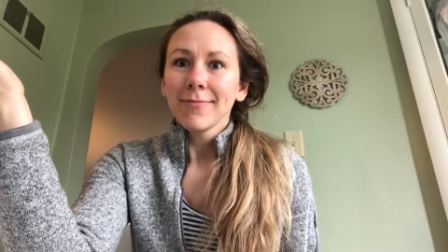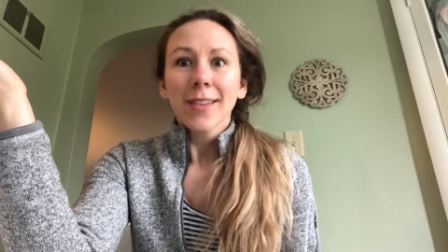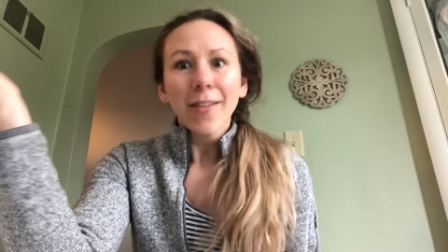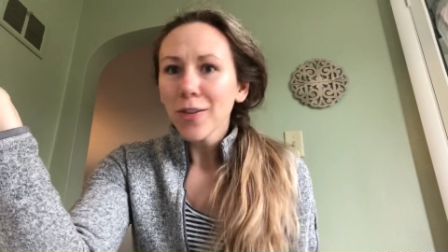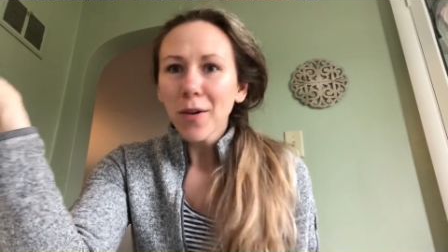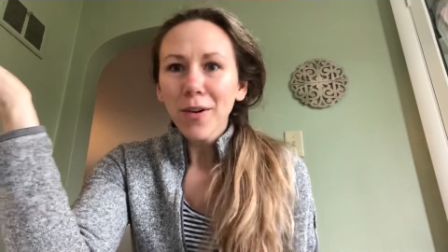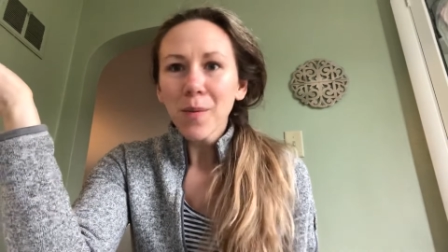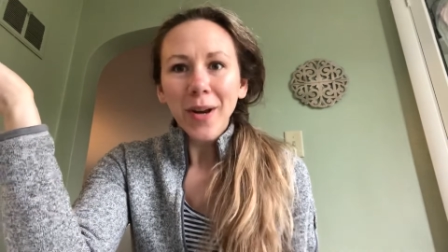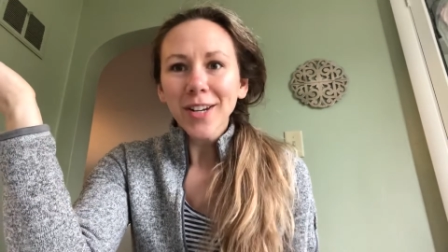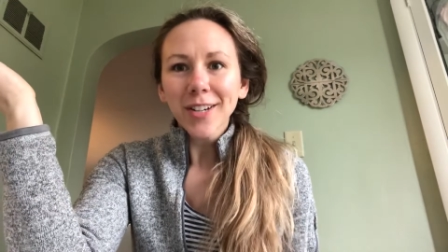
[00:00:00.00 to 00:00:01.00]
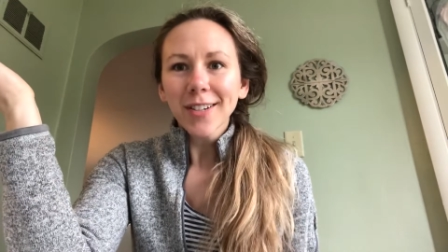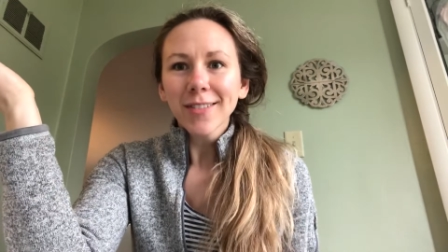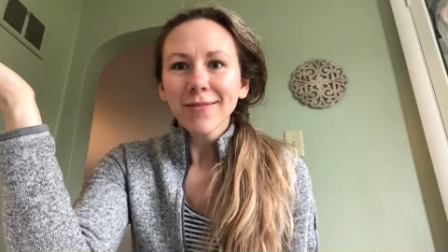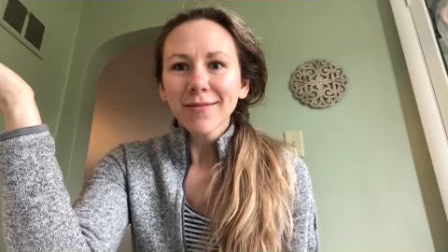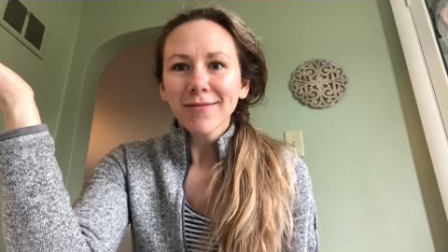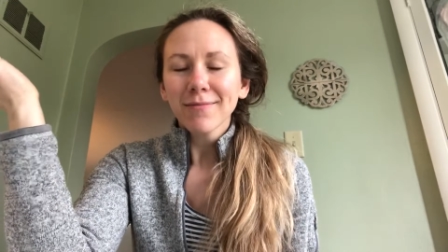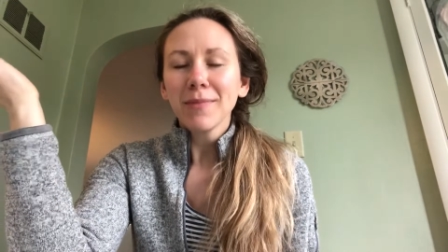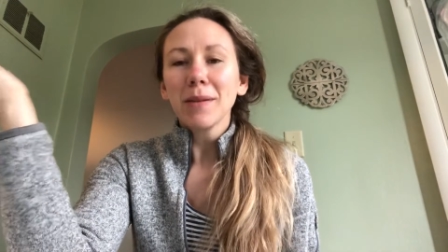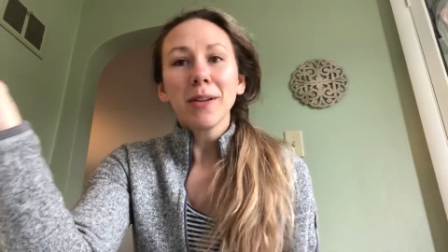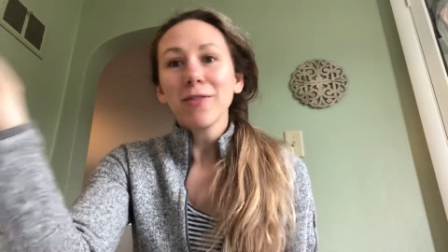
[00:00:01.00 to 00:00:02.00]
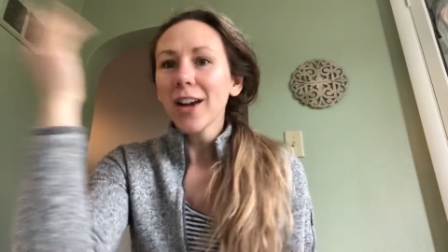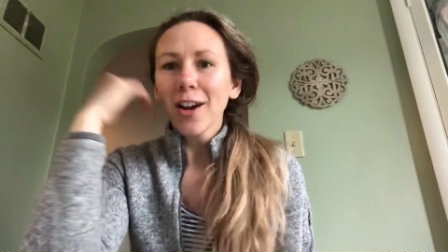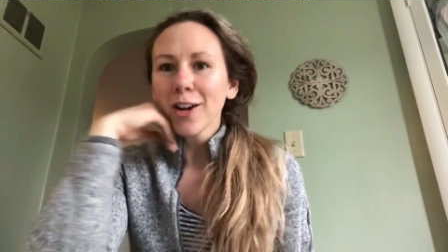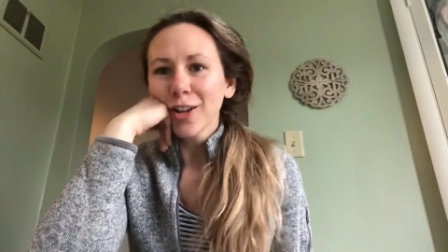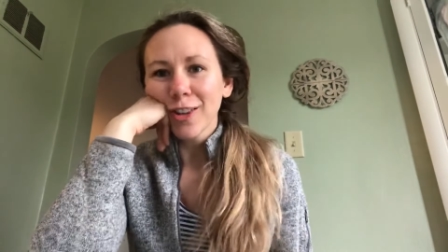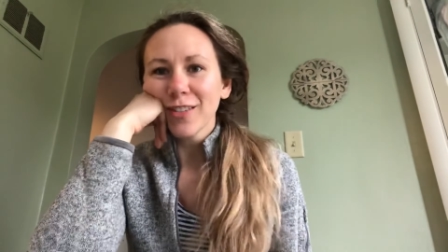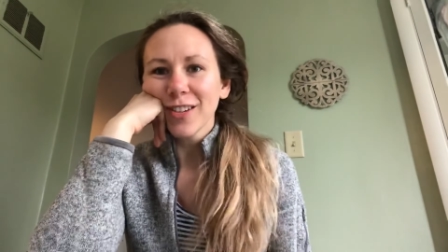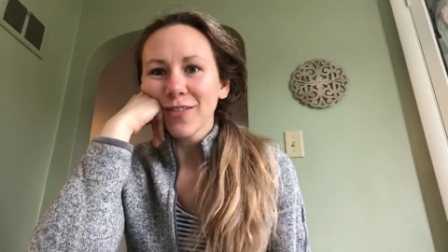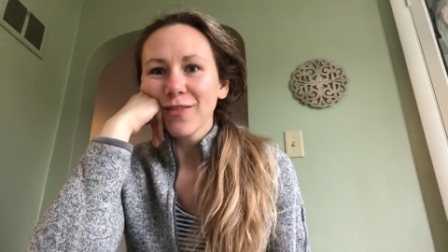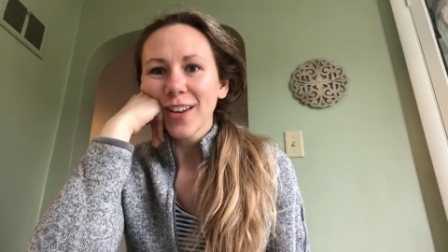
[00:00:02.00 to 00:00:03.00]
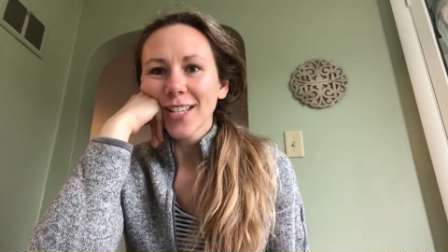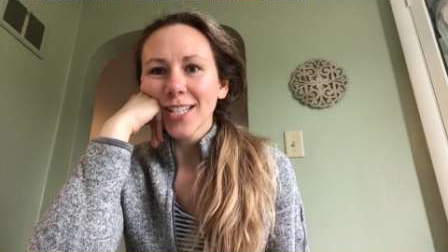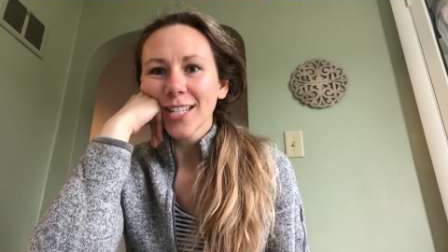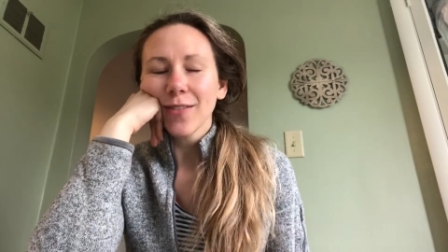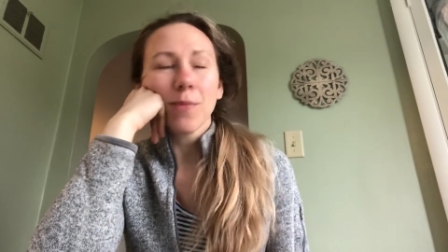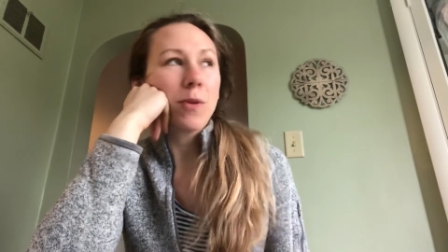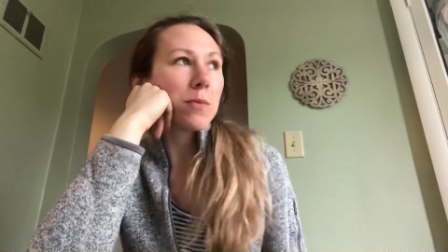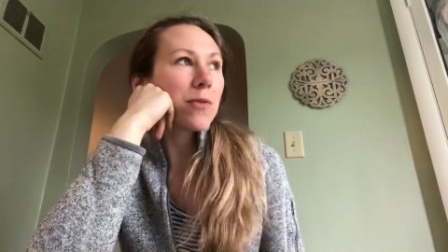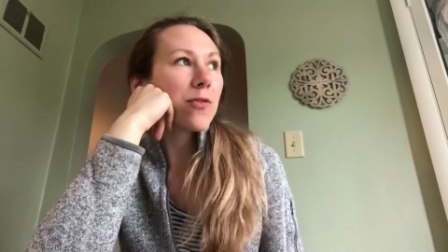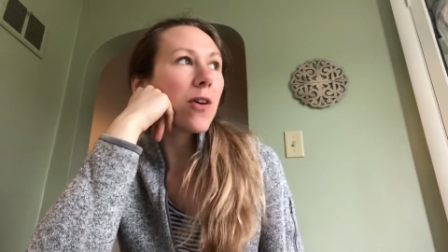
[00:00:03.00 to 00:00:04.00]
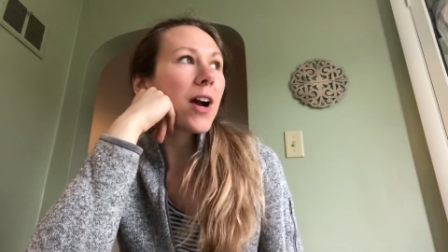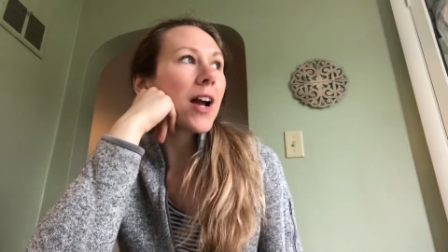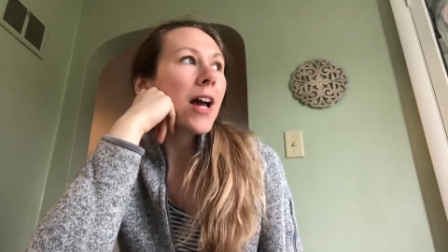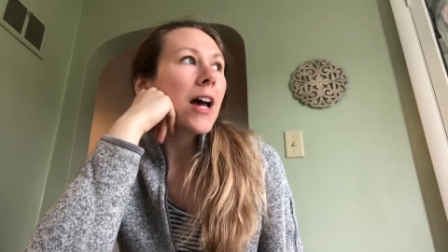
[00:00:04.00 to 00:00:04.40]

Have you ever wondered? Maybe you've not heard the different phases of the moon before.